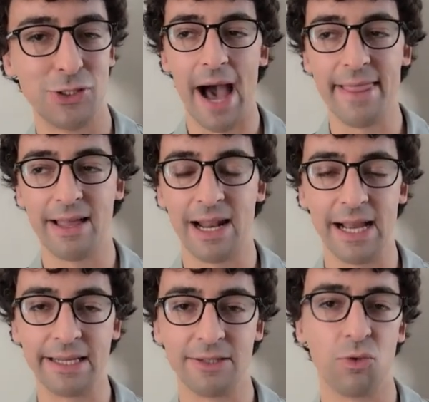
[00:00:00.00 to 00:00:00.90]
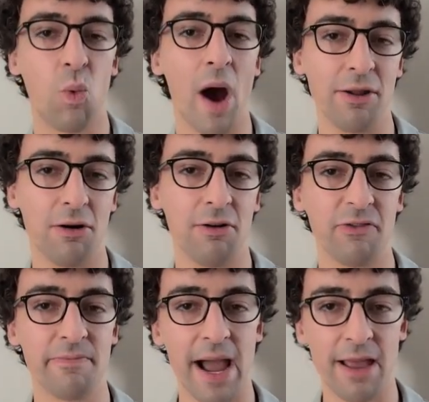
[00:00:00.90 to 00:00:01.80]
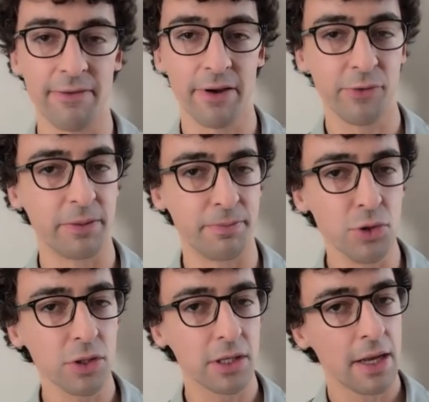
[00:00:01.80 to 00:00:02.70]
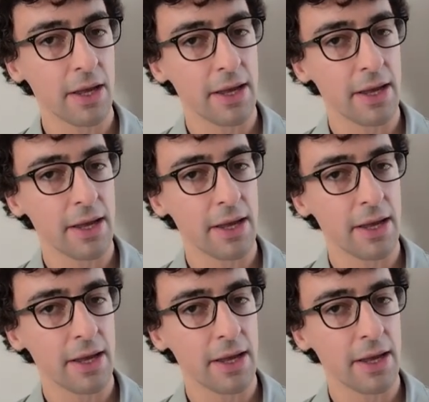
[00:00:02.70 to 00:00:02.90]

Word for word: to analyze one of my favorite books